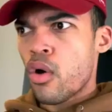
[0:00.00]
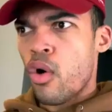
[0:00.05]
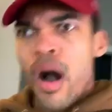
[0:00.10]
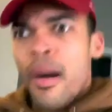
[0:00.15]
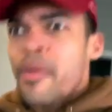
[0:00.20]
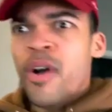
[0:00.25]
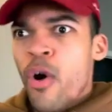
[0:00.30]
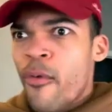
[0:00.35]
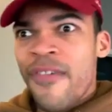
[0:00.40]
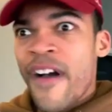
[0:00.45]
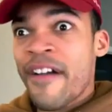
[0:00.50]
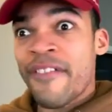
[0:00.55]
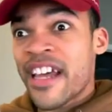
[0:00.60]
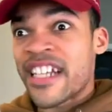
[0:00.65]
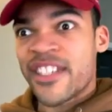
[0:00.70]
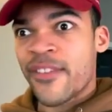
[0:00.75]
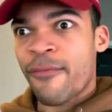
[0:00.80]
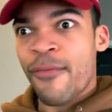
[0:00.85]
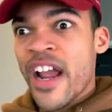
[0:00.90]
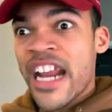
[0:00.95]
Well, I'm gonna go Five
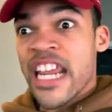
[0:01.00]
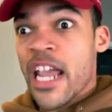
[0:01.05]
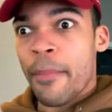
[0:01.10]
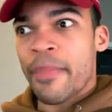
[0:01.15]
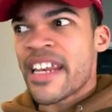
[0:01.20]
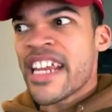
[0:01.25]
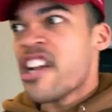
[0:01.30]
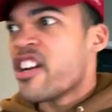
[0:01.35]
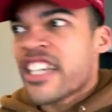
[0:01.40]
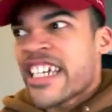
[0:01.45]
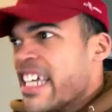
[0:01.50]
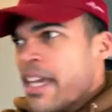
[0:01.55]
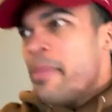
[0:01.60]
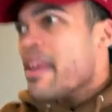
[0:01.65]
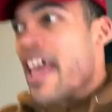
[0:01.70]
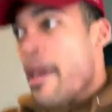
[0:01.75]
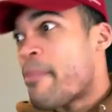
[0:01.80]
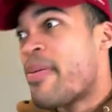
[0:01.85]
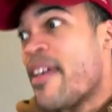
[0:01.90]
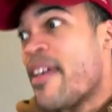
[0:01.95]
Nights at Freddy up in here. Give me that